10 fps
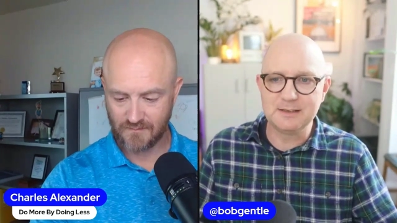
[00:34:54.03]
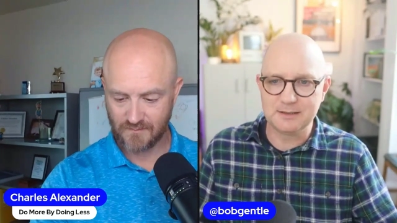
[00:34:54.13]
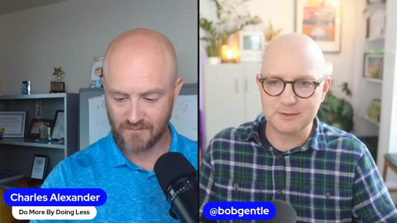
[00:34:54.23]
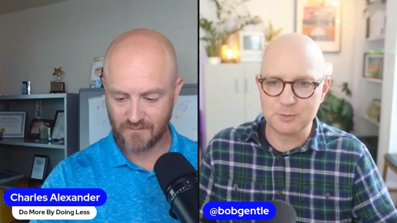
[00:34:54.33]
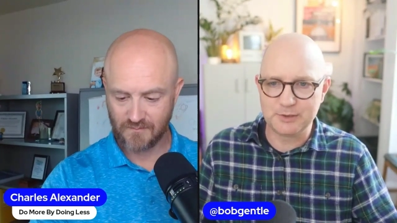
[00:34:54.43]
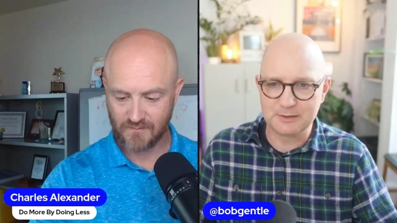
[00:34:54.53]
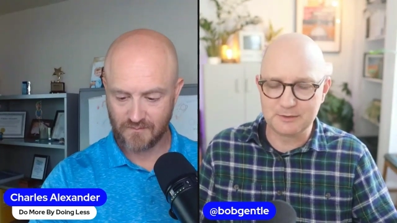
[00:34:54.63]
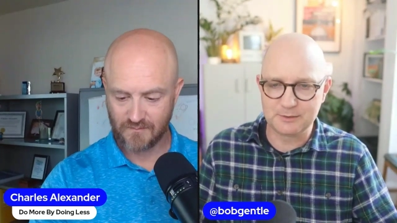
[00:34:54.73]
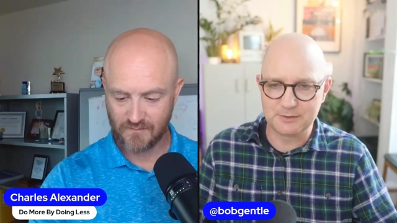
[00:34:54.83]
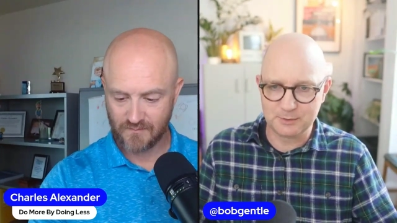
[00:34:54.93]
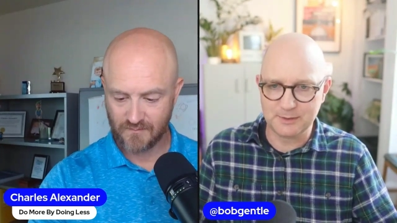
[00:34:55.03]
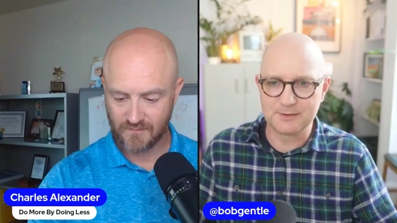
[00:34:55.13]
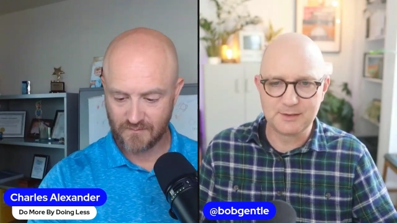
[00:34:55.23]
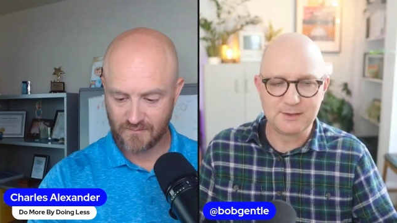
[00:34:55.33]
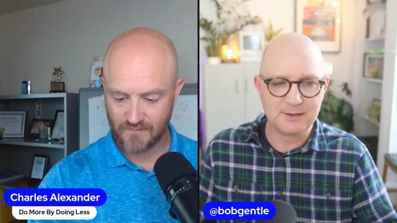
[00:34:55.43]
Speaker 1: that you bring to to it.
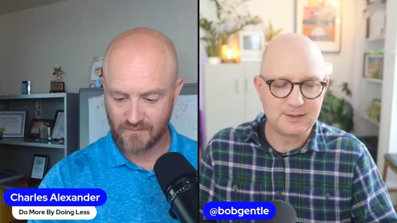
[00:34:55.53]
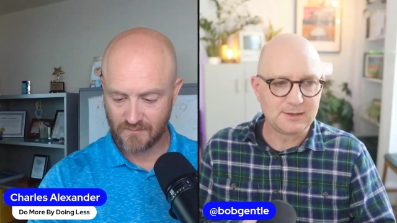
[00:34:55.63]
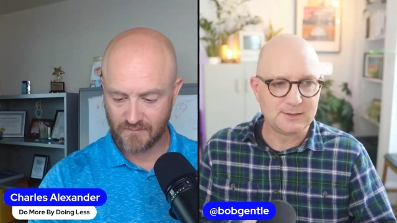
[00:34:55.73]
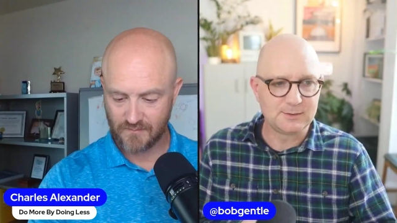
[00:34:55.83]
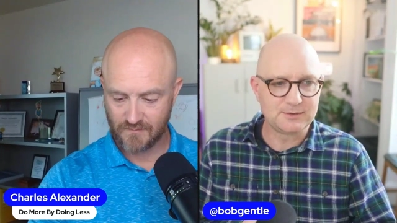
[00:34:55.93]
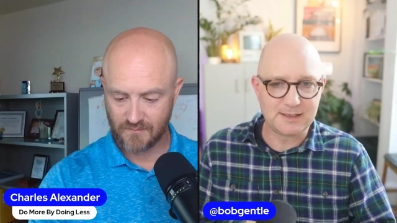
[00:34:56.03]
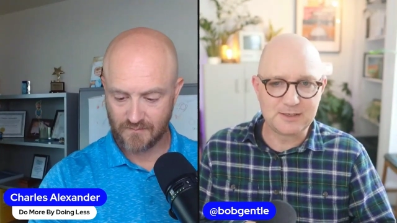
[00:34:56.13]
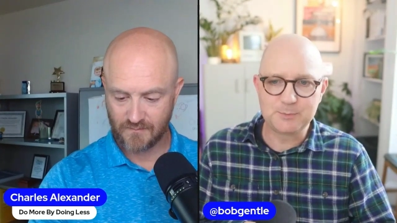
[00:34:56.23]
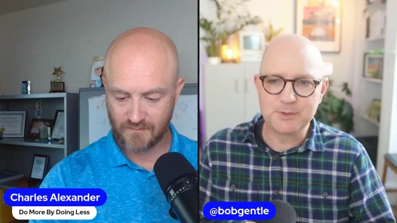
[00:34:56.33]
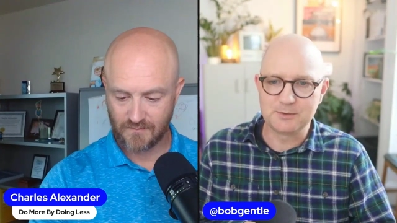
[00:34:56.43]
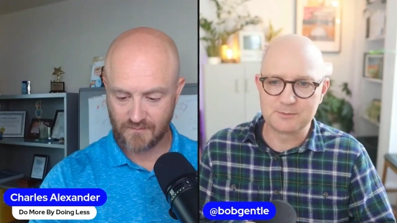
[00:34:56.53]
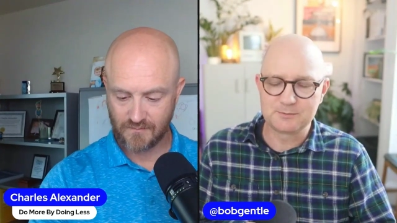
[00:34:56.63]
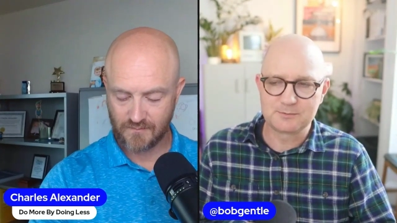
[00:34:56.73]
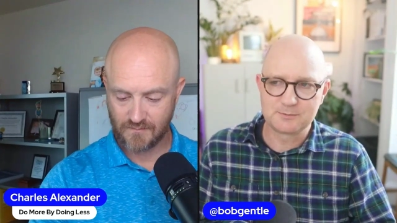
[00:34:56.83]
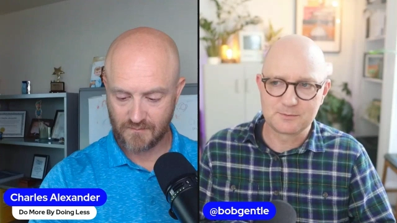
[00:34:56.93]
So that's been
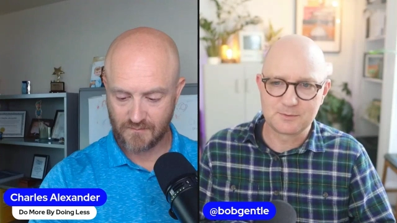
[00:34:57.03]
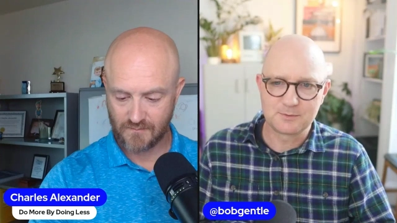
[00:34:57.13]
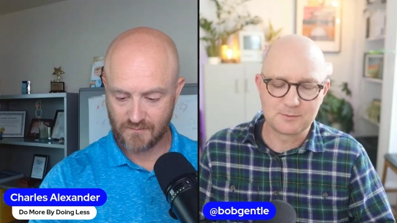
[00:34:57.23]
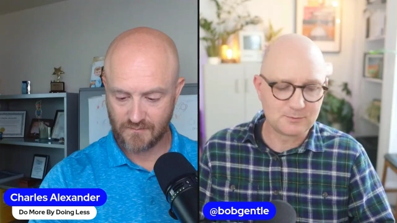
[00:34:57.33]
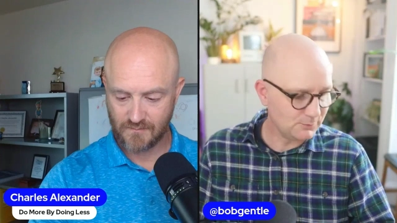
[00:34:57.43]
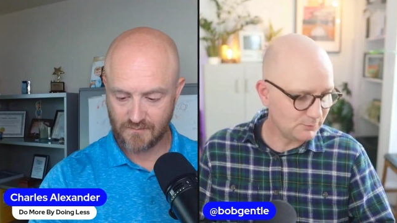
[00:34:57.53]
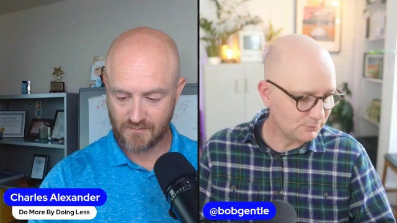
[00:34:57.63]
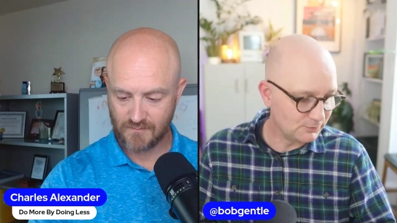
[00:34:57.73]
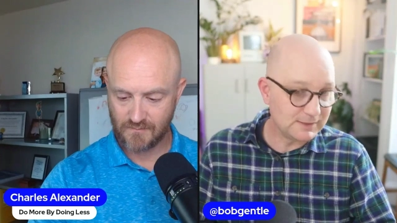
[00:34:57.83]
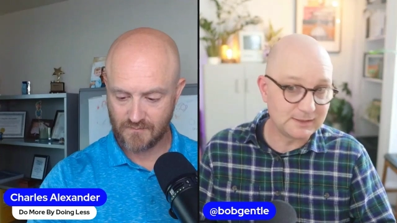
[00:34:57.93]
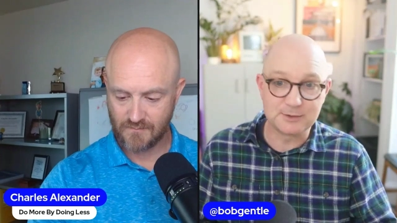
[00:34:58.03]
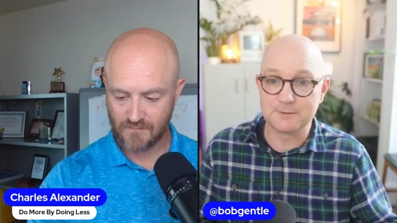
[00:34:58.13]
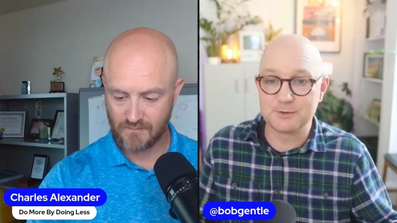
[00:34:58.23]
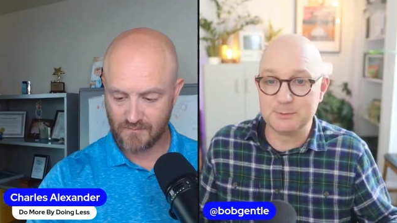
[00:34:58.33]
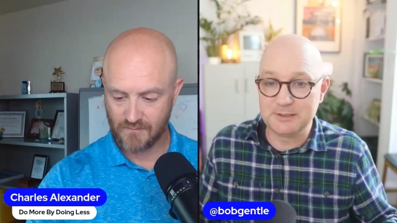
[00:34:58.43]
really good for me.
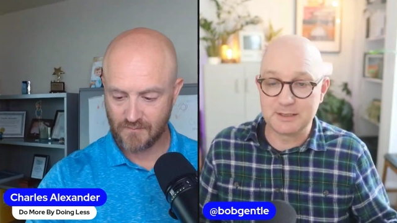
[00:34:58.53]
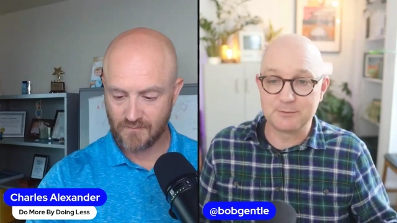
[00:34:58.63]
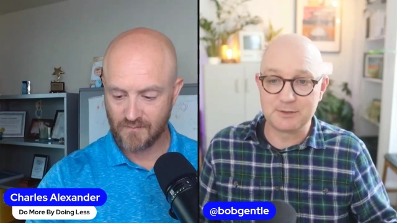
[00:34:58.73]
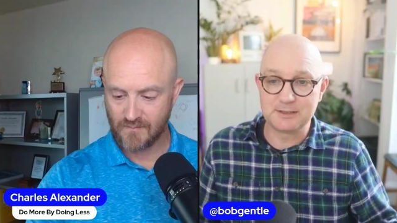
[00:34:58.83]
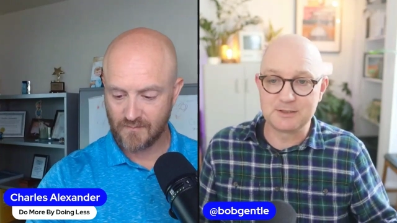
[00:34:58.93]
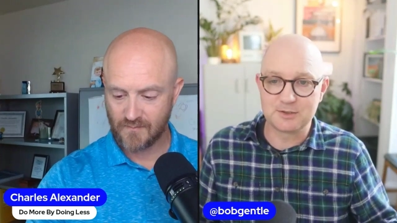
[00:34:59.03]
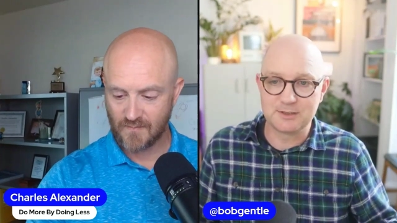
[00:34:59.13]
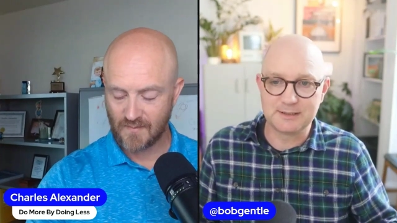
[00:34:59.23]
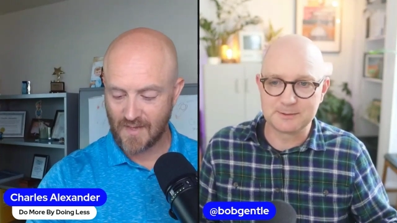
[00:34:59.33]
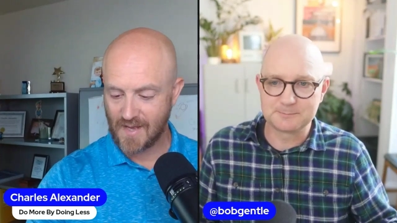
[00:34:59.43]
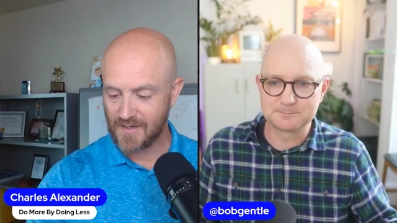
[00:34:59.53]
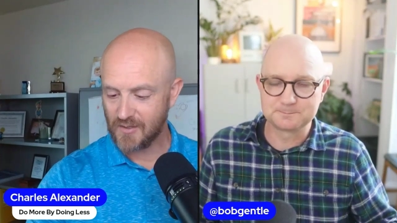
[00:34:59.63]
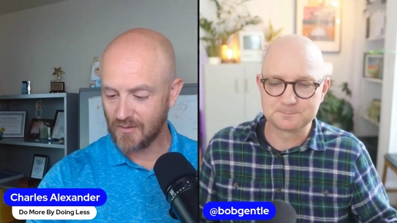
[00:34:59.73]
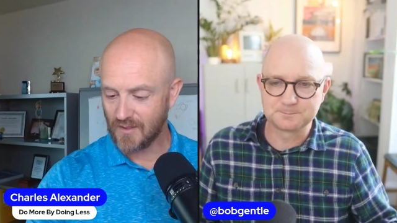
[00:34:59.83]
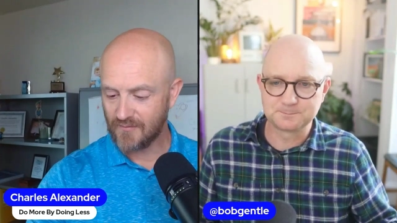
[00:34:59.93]
I've really enjoyed that.
Speaker 2: I
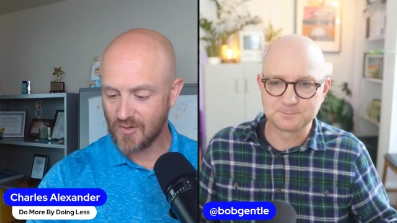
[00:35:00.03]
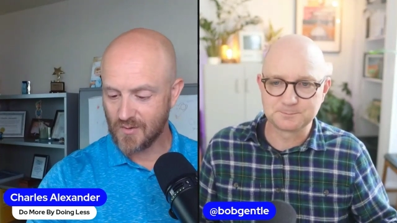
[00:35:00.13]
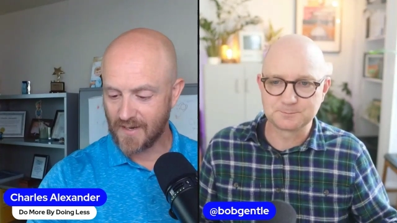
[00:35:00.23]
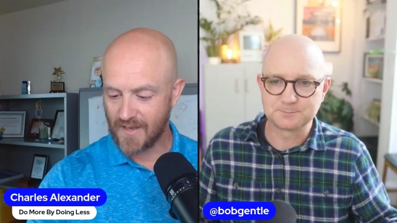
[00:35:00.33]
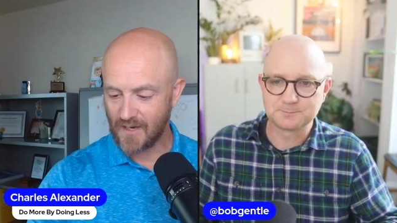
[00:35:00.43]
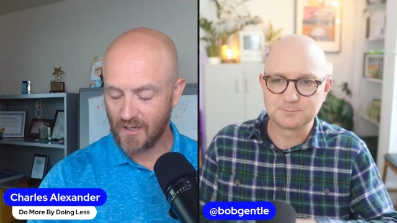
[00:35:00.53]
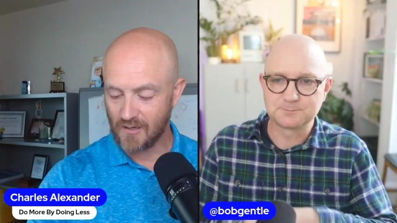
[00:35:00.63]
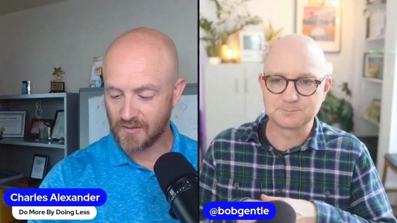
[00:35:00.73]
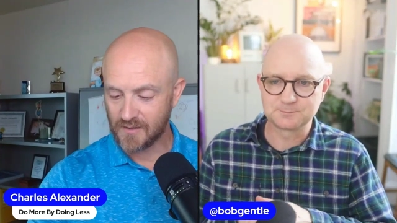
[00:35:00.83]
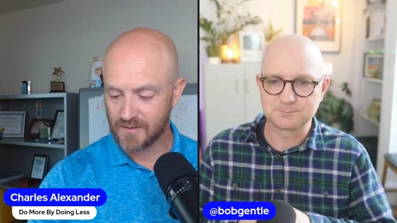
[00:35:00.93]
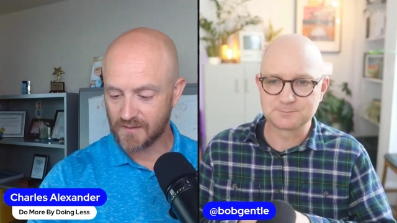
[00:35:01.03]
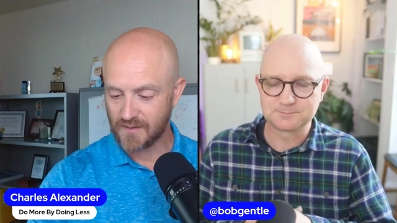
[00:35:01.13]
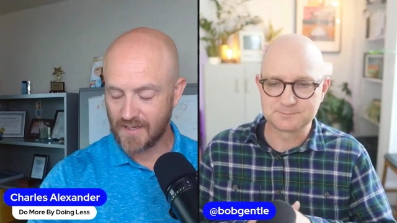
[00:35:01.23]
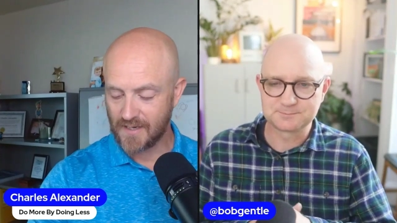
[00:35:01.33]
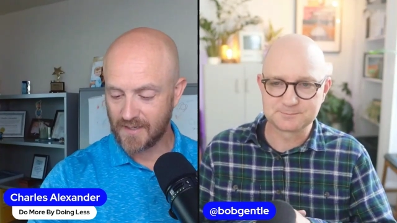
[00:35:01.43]
do love going analog to
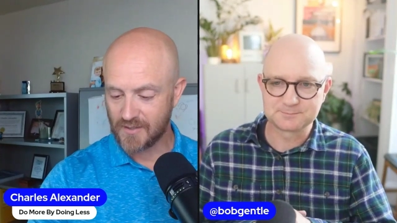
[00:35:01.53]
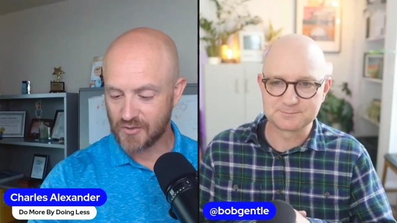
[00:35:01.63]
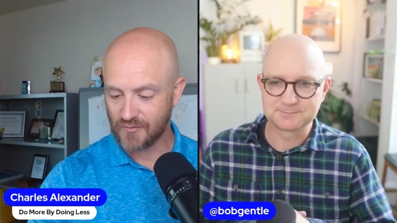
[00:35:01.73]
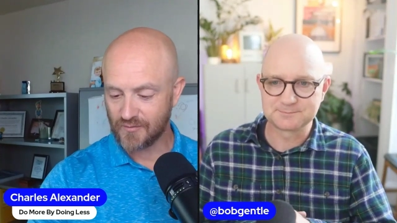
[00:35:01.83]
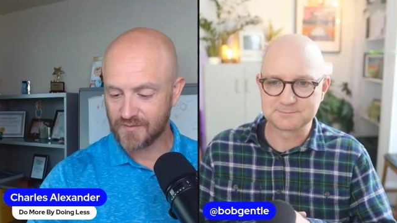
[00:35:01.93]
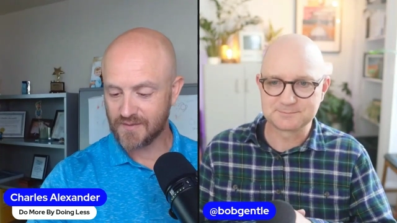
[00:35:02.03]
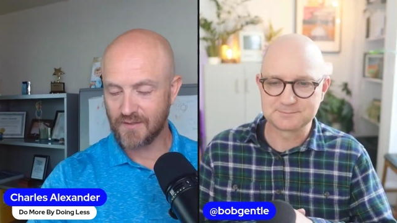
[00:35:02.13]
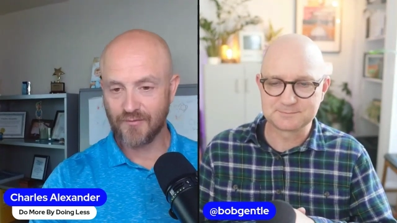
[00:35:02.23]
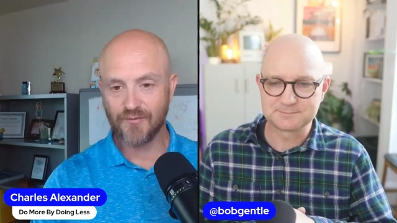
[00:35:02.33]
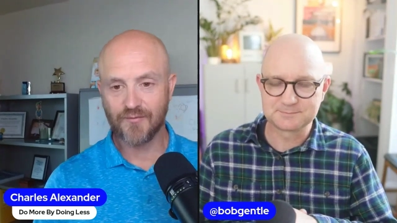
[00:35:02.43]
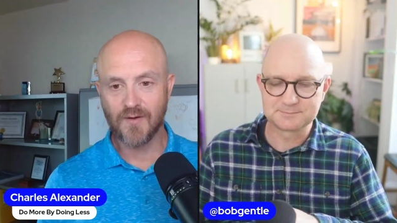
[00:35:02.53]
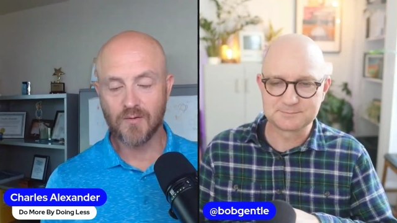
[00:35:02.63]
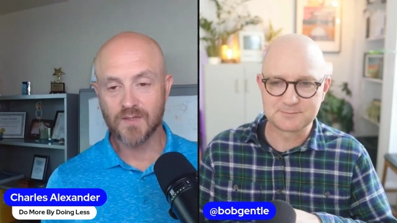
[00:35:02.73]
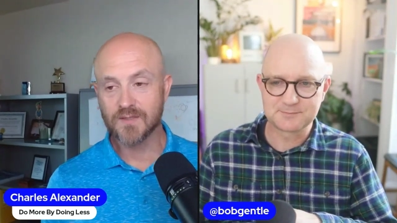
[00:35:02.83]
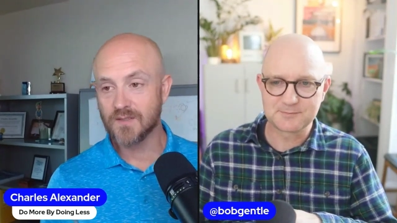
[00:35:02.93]
kind of get yourself
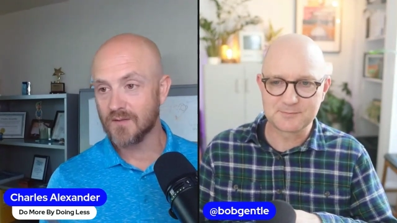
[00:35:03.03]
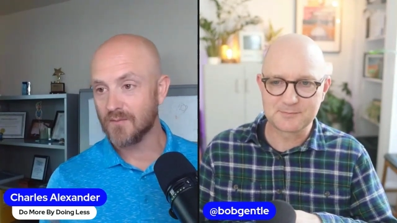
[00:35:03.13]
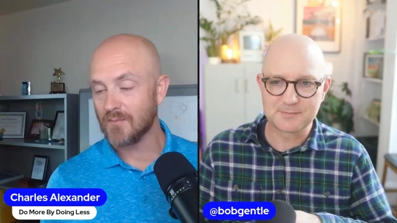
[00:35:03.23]
focused. So